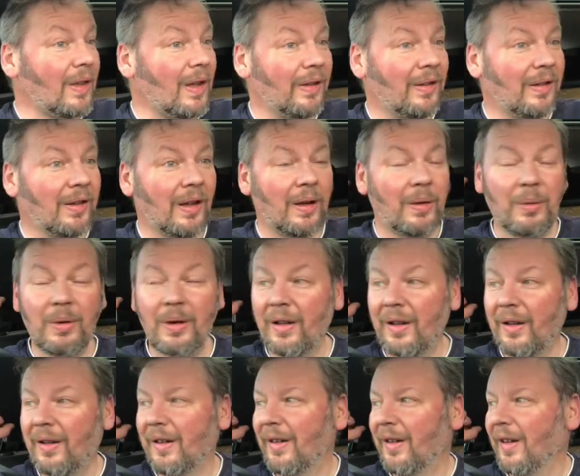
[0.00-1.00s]

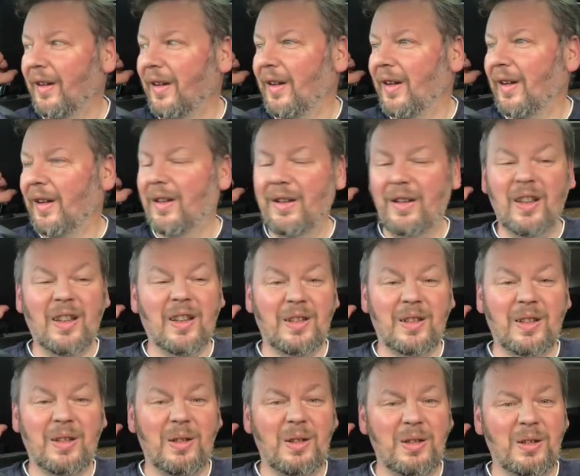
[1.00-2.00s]
So yeah,
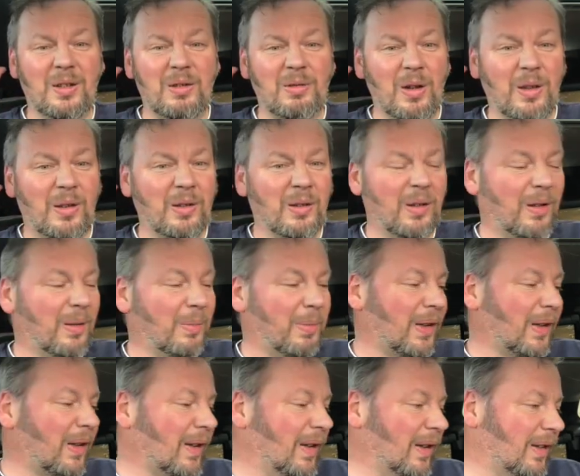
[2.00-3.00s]
so it just dragged on a bit
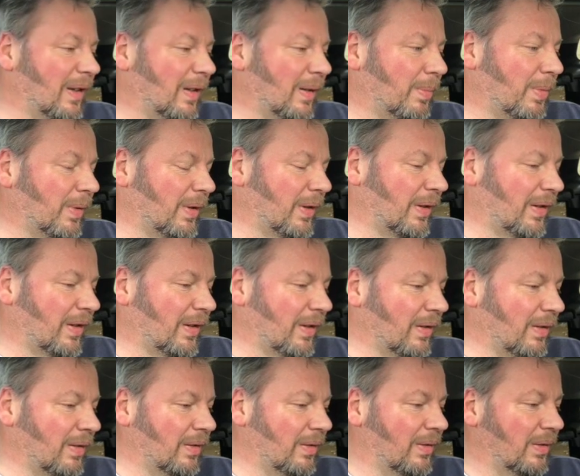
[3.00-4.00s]
later, but
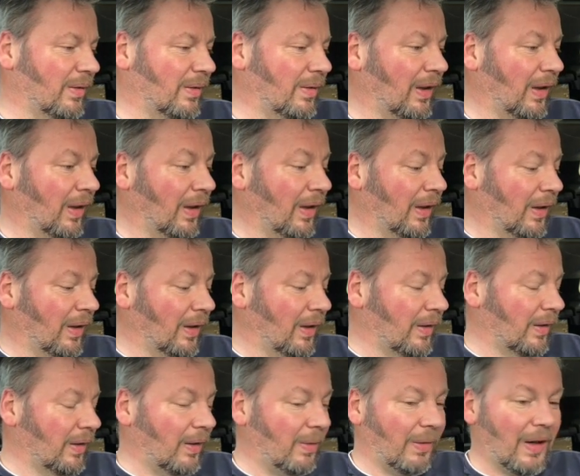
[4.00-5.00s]

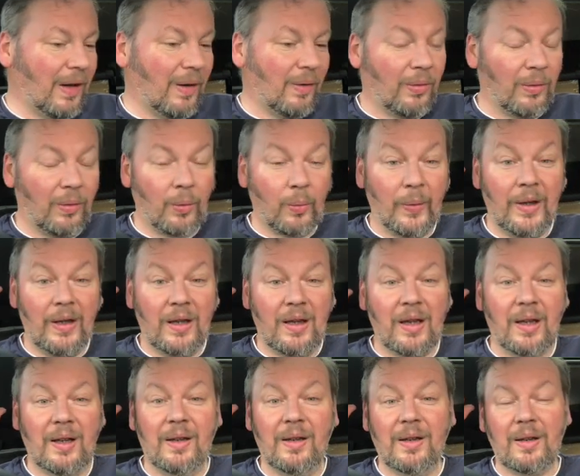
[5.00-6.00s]
no doubt all
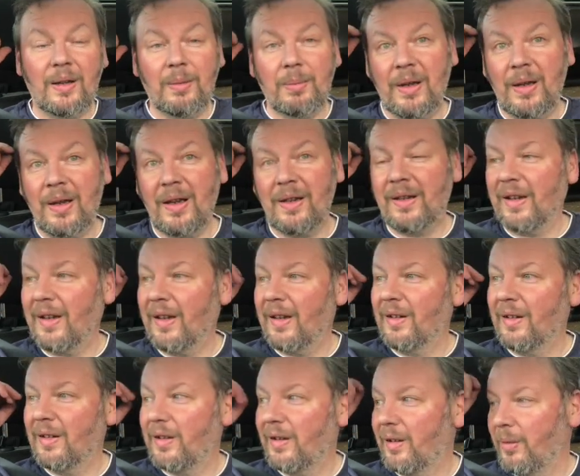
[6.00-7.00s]
weekend I'll be heading
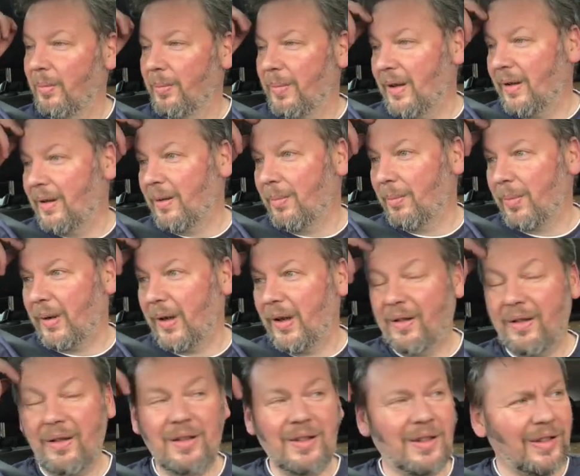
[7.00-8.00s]
in to do bits and
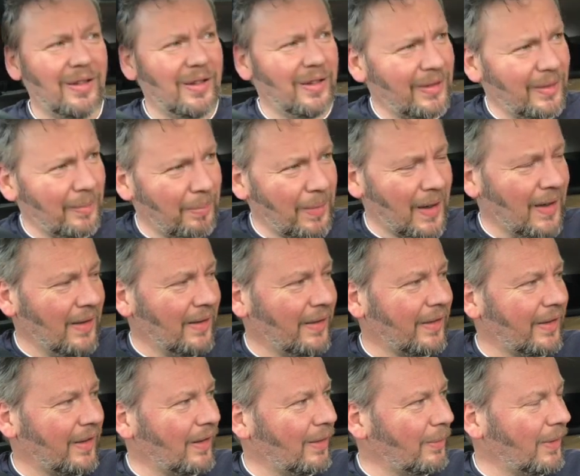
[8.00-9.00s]
pieces. I've got loads of
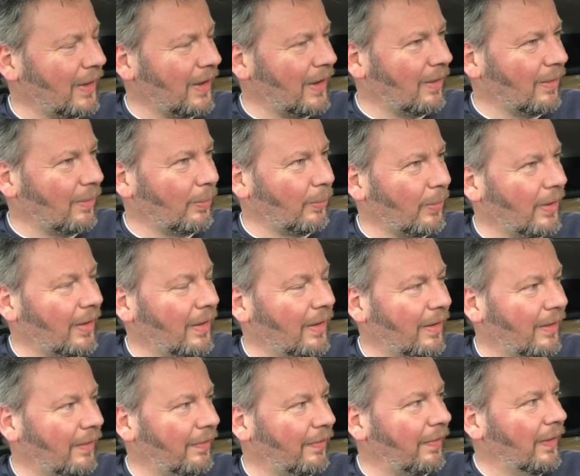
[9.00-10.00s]
painting I want to get on
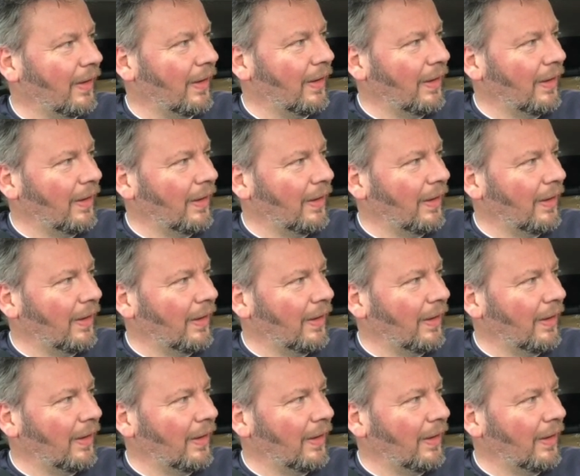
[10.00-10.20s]
with.